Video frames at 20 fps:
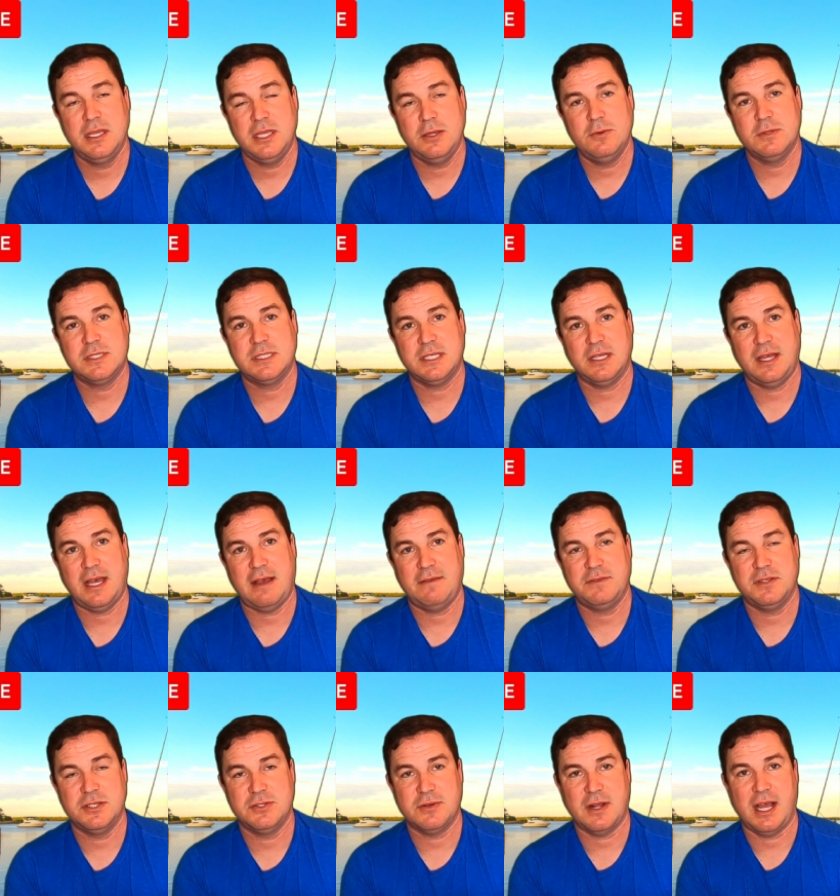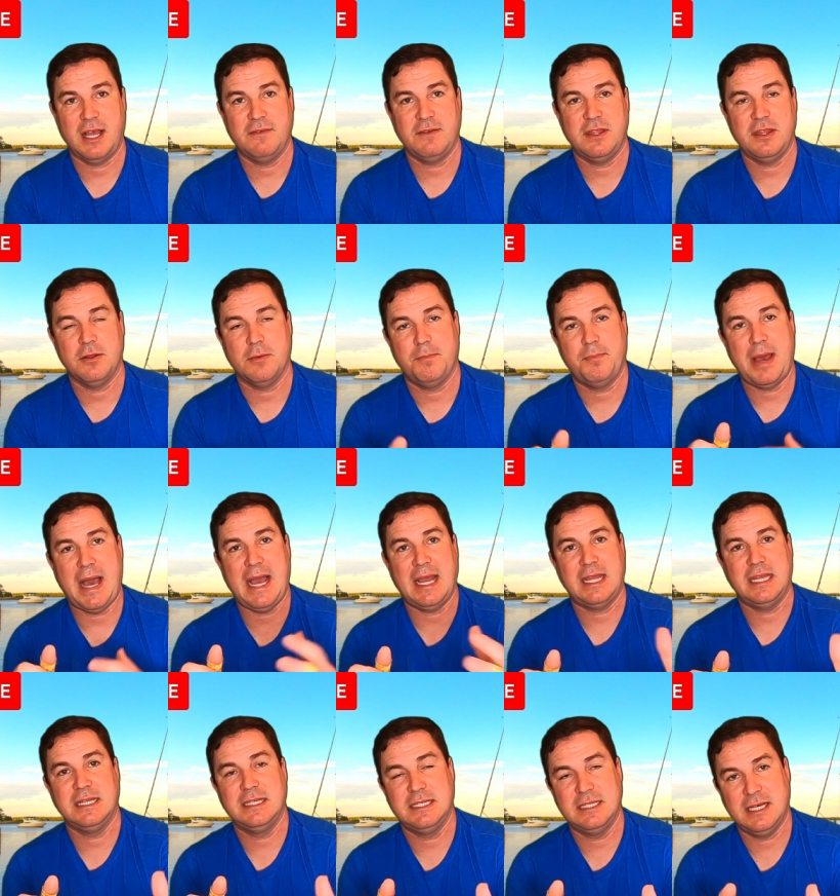You would still have to drive either
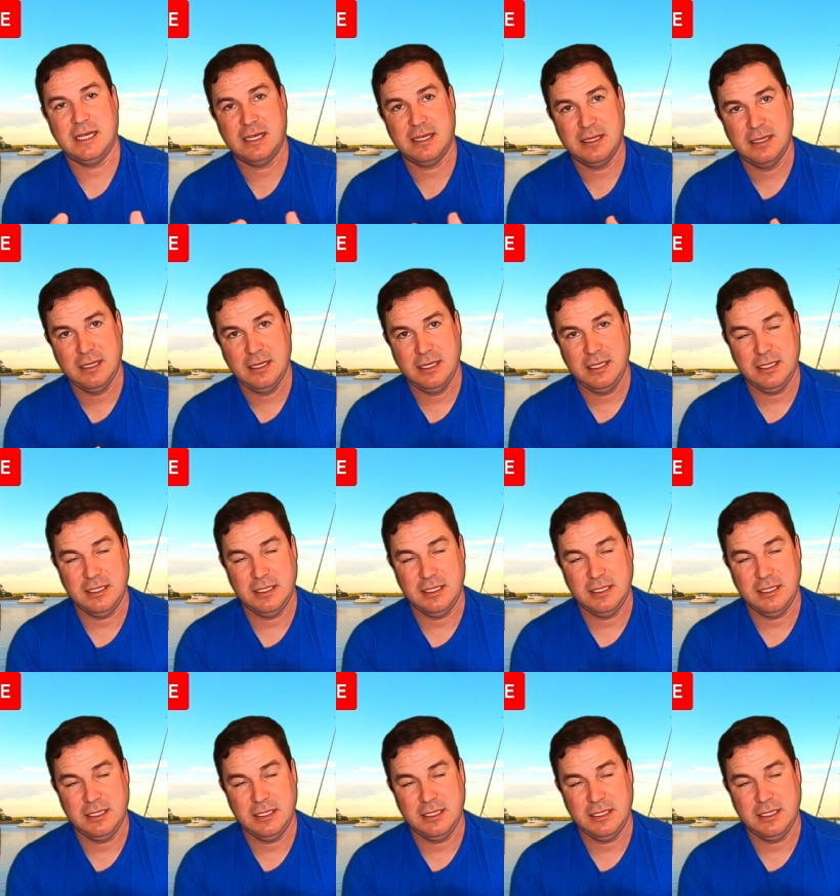back into